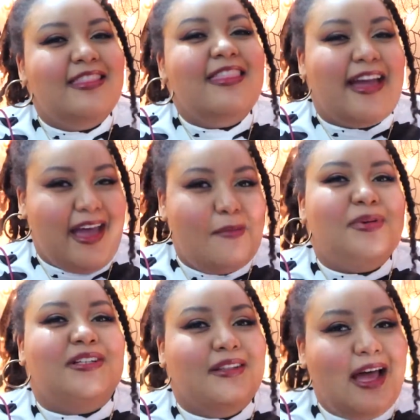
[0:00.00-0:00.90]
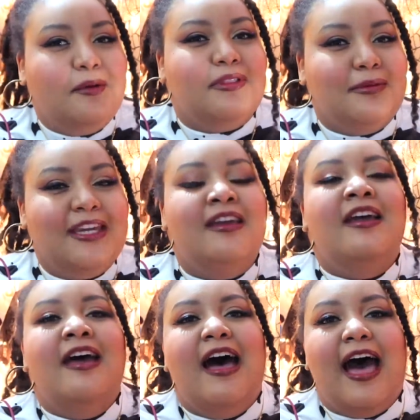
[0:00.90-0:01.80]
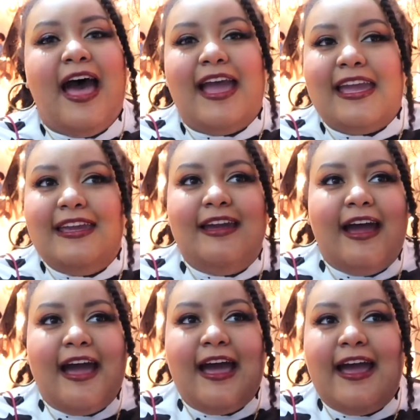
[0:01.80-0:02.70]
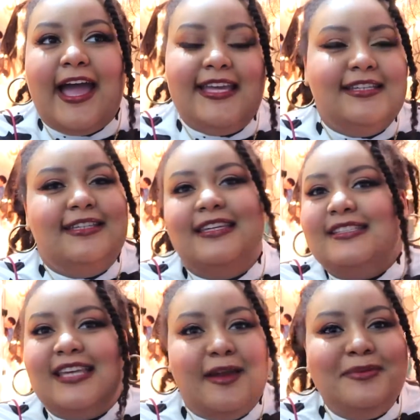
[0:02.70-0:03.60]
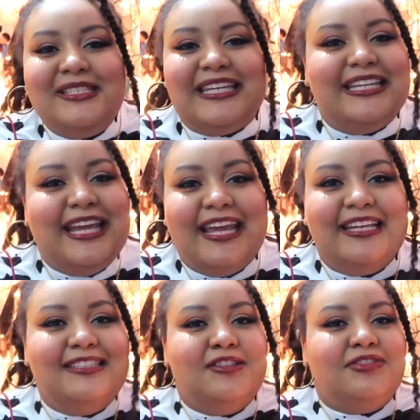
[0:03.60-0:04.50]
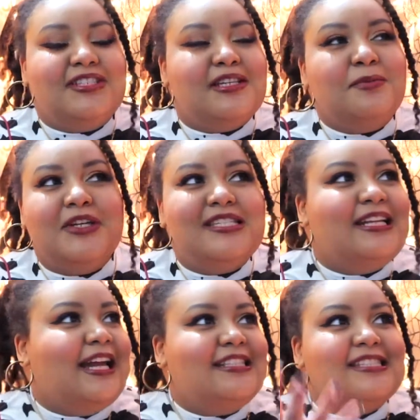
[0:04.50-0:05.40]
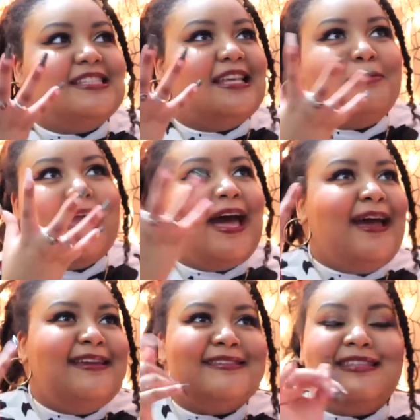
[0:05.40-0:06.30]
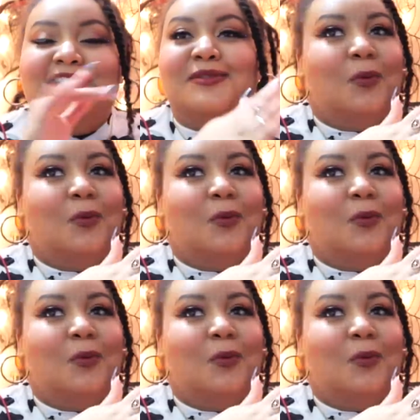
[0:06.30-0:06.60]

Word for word: that happened a lot with me. I I get tempted and for some reason I just, my eyes, they just